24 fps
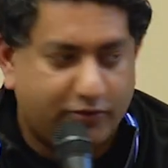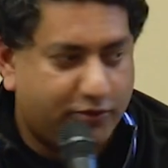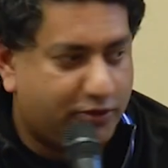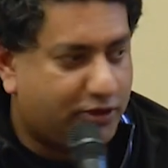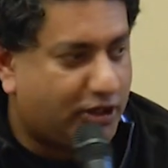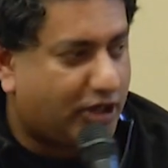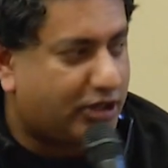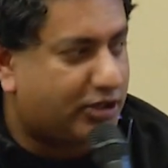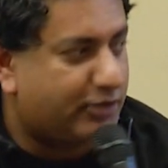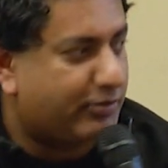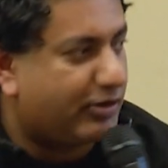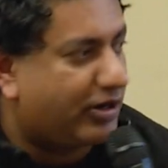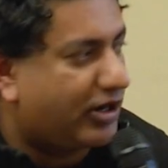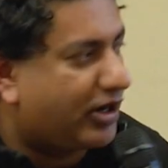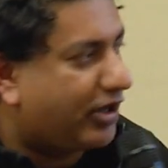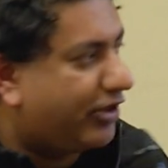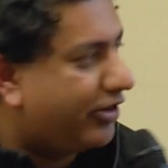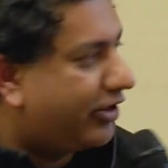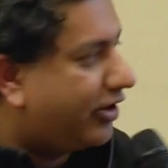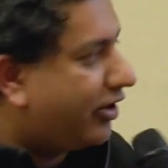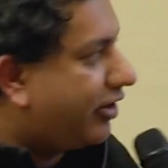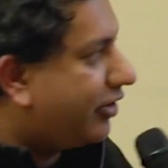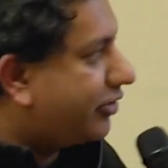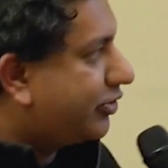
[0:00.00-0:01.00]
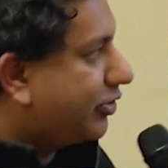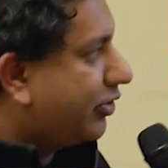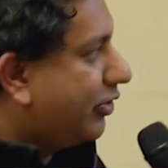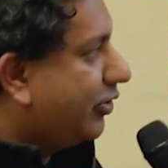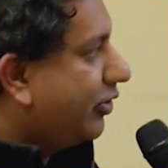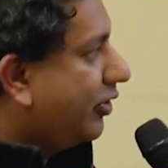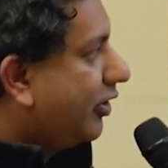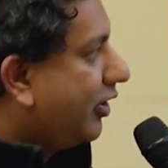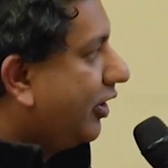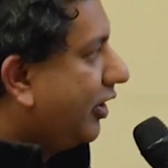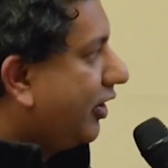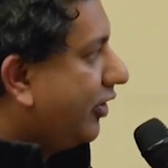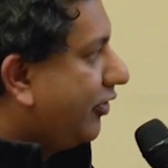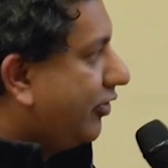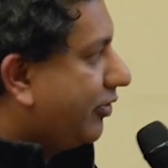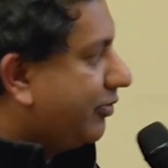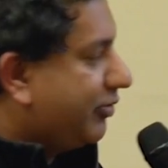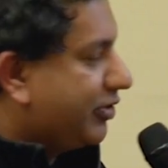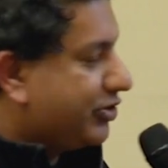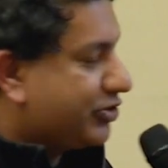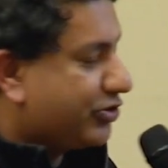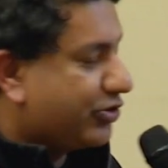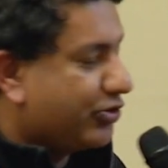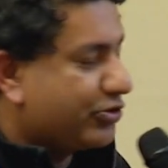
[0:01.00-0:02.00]
We talked about how that also from
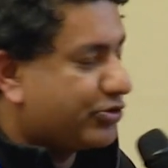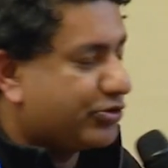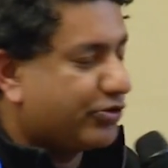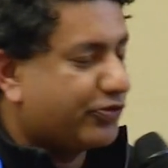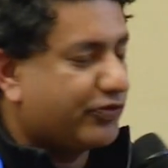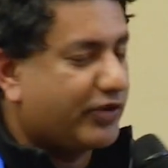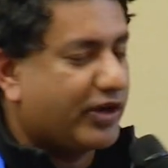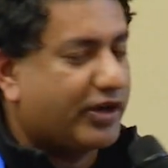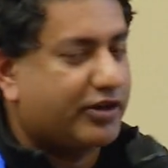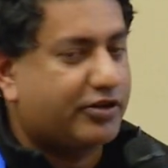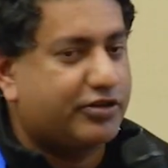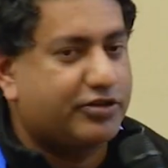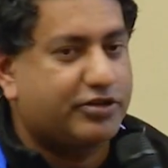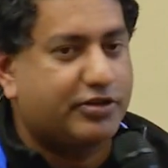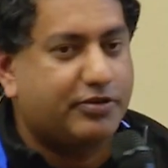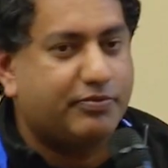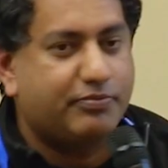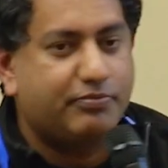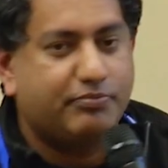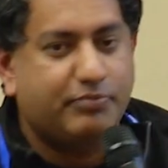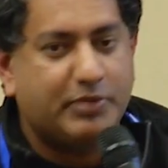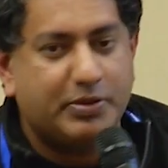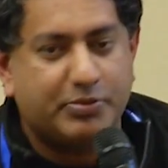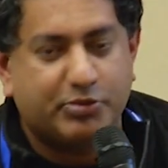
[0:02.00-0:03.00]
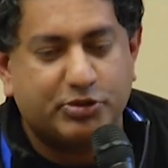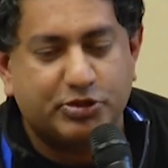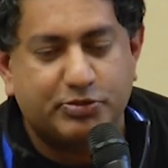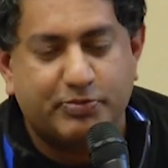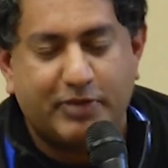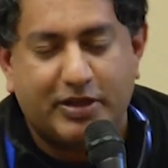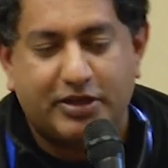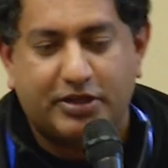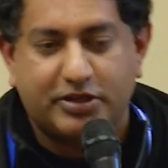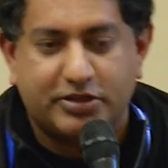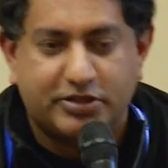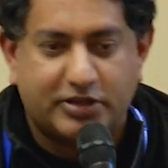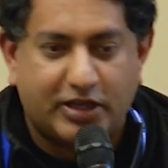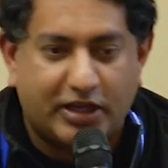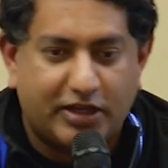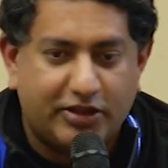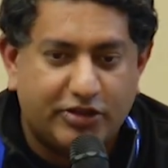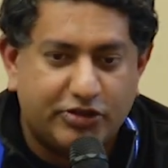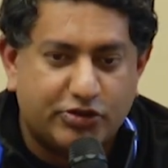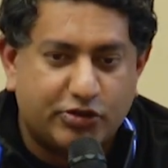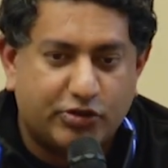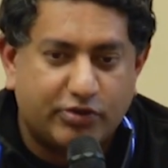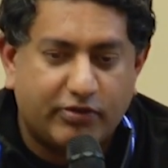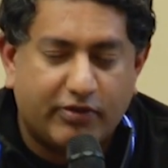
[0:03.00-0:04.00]
the social factors and people's mental state,
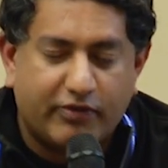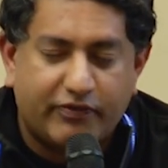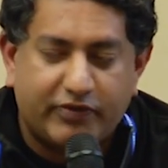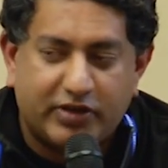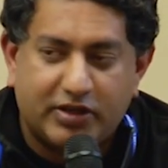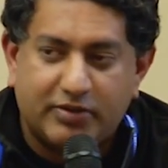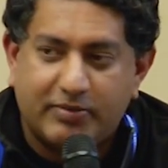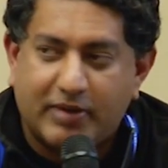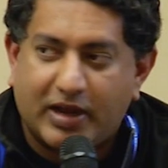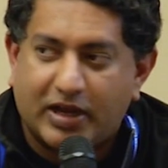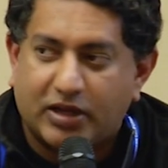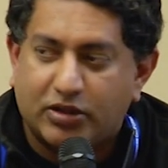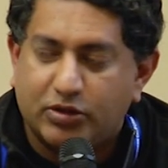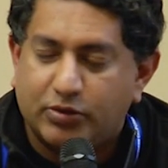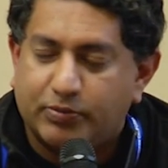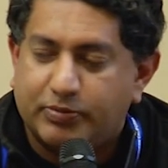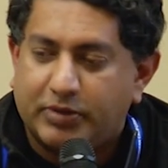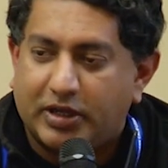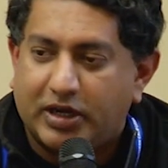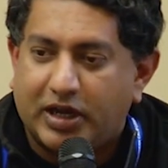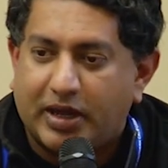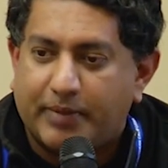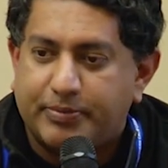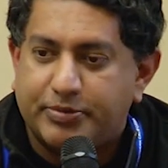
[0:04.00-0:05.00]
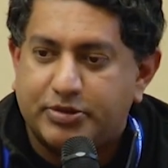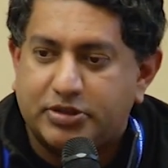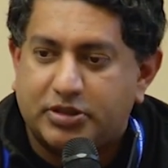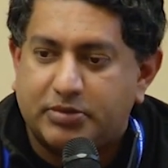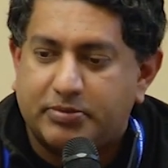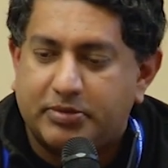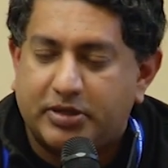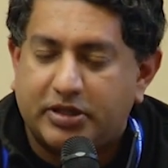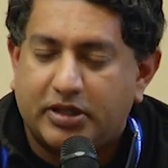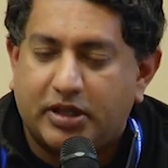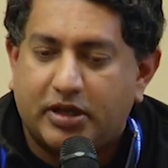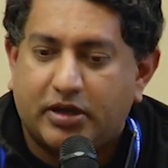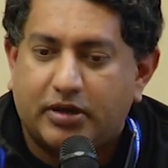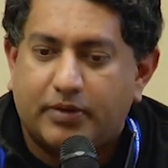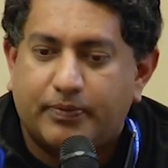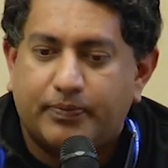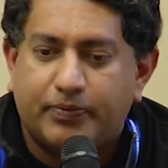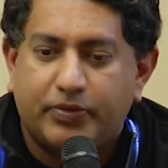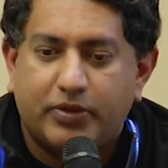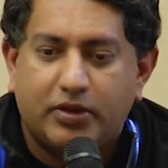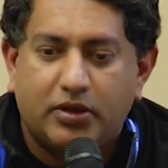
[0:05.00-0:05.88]
this sort of a feedback loop that happens to be there.